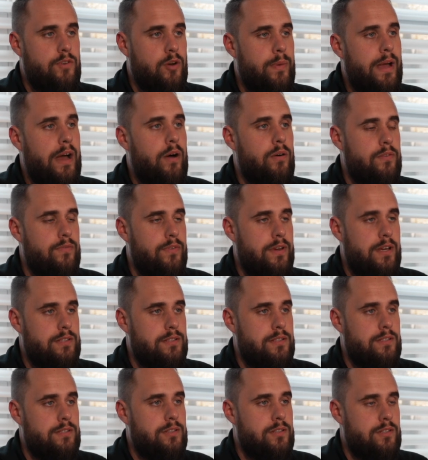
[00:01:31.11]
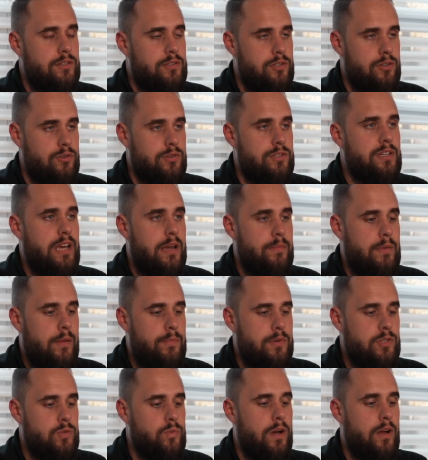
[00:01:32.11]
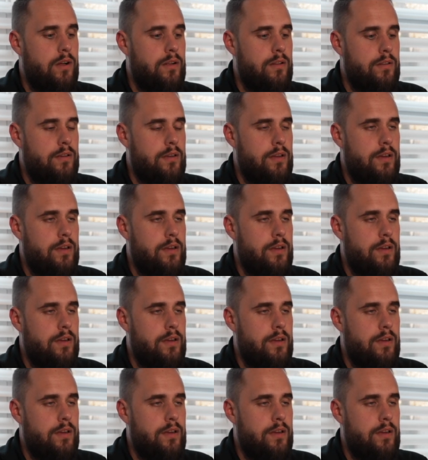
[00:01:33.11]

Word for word: your power phases to your sitemap as well.